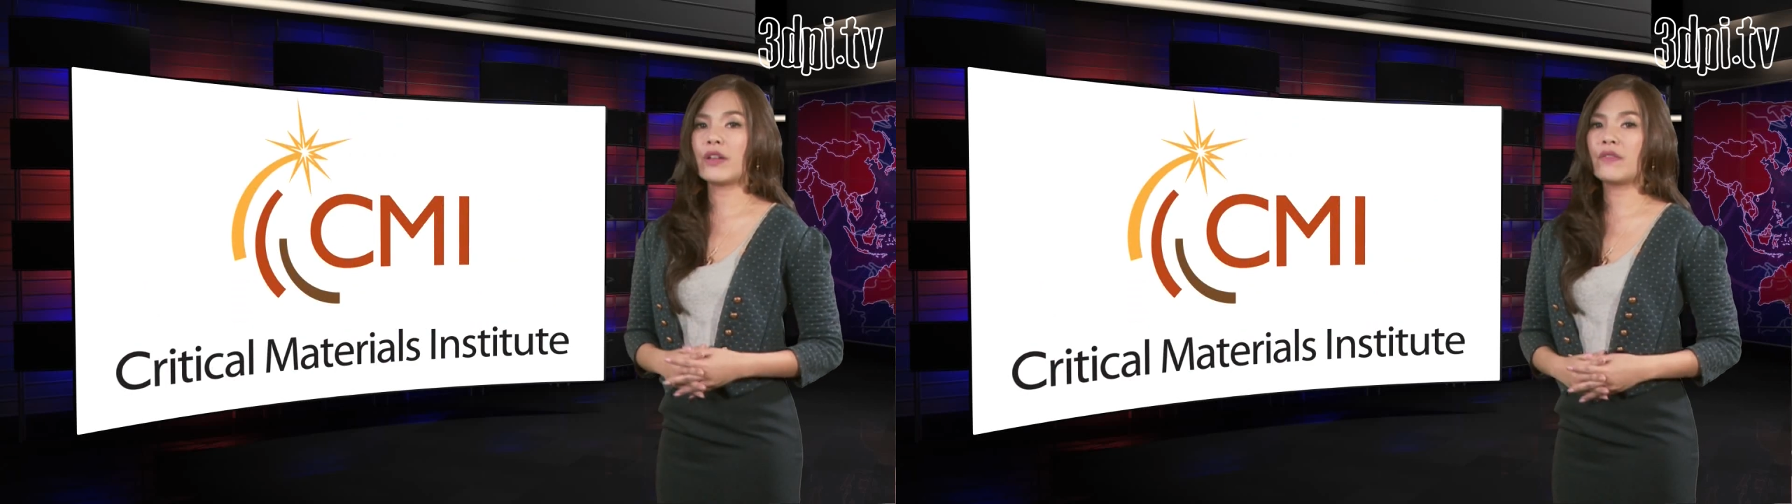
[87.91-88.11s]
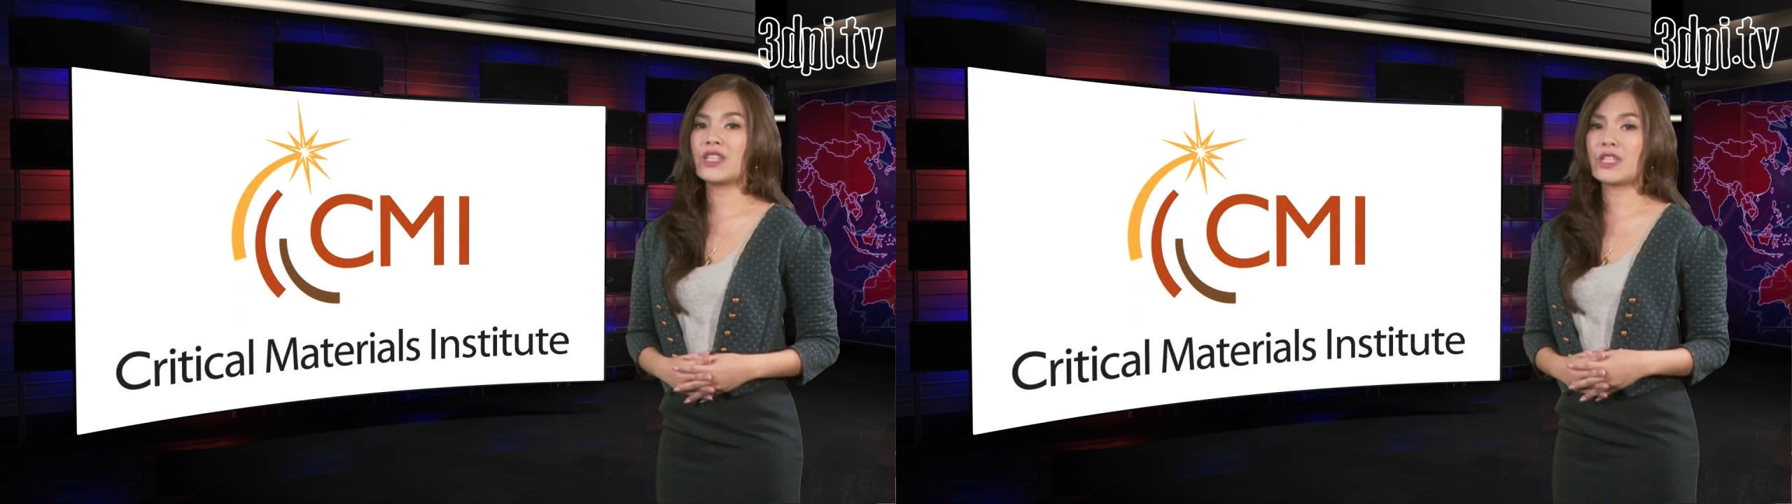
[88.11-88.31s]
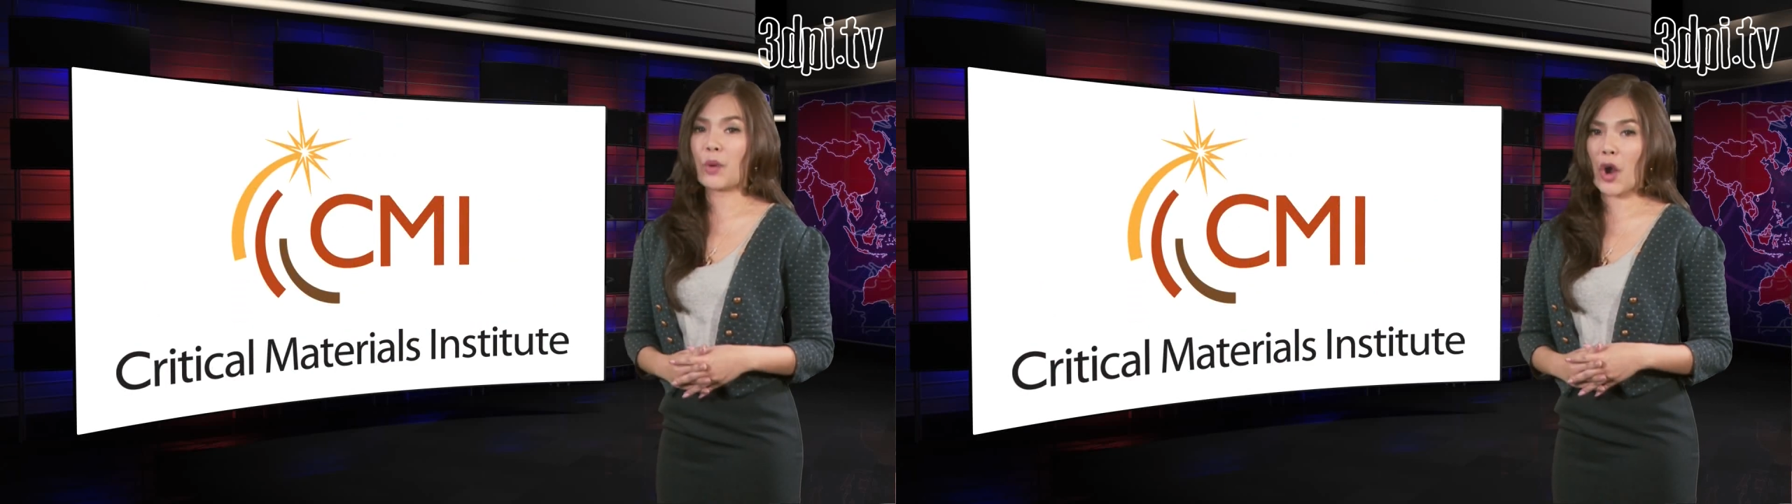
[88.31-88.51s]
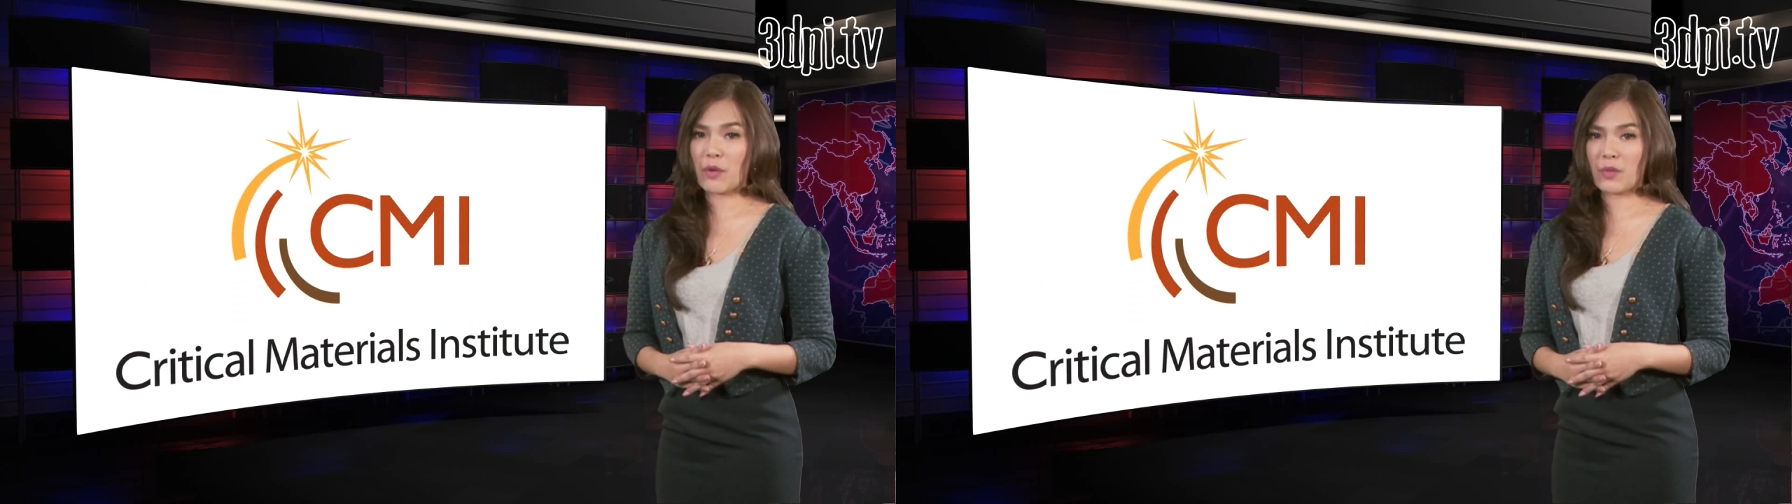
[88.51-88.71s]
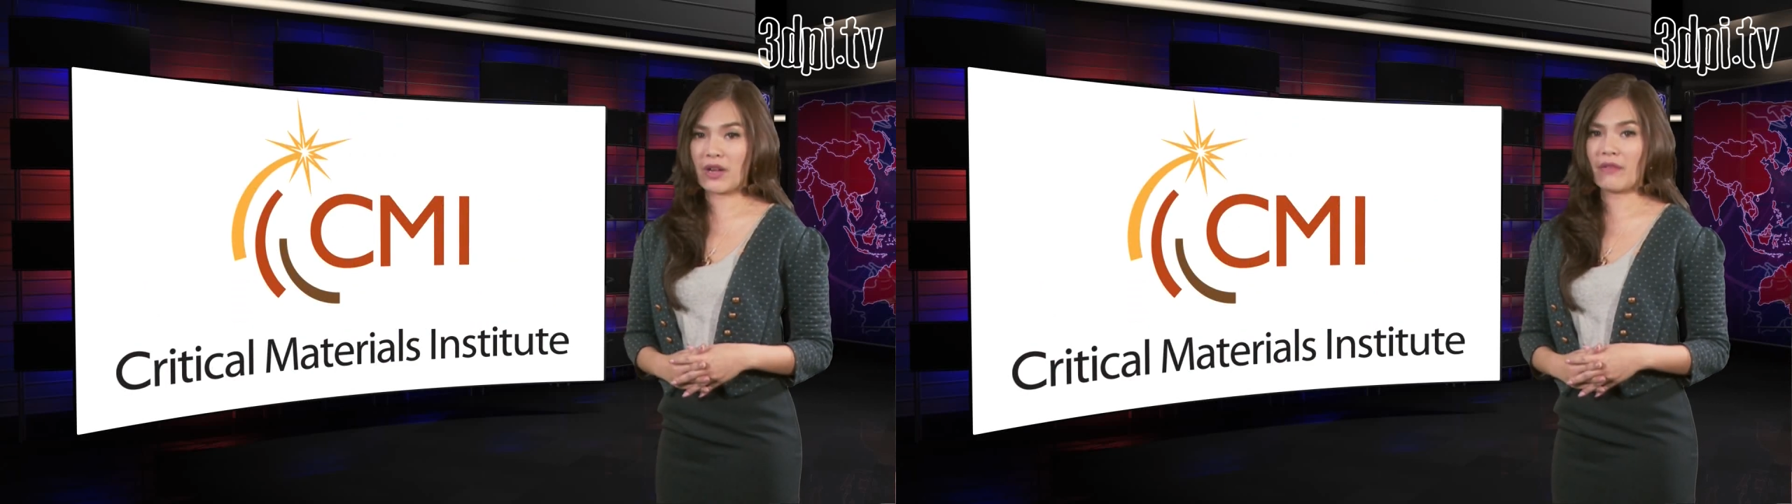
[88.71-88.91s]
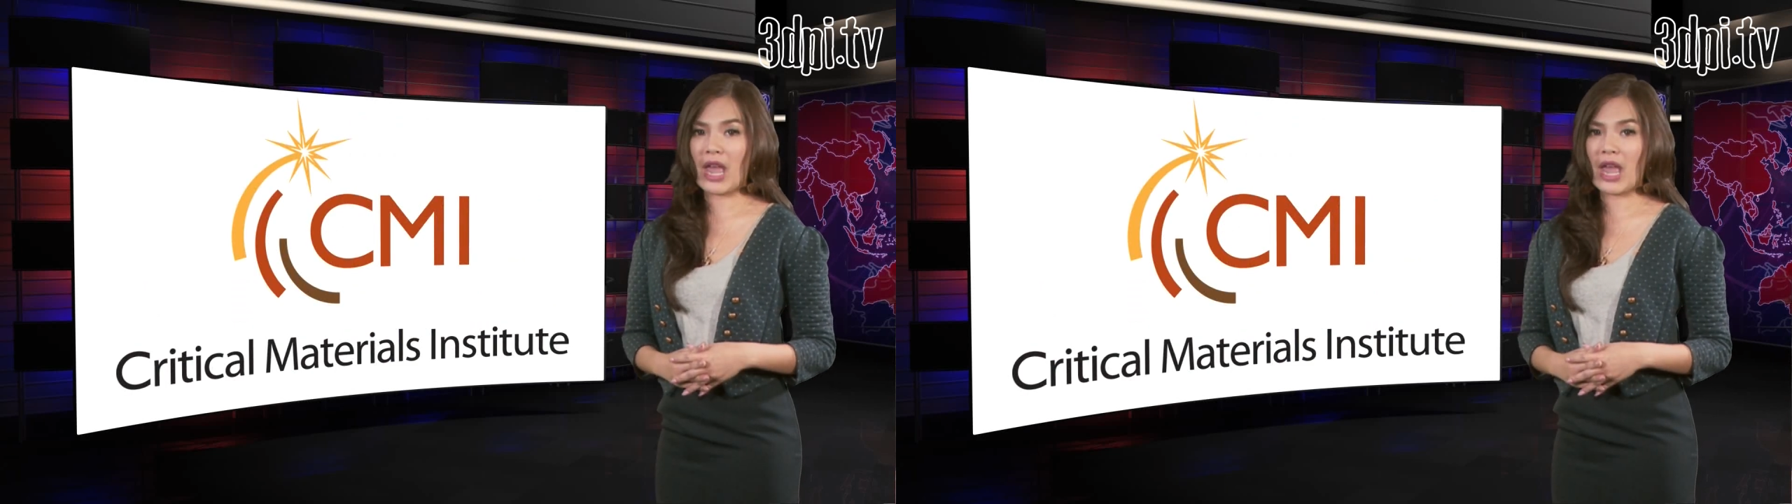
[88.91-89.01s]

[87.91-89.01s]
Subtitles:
of the Department of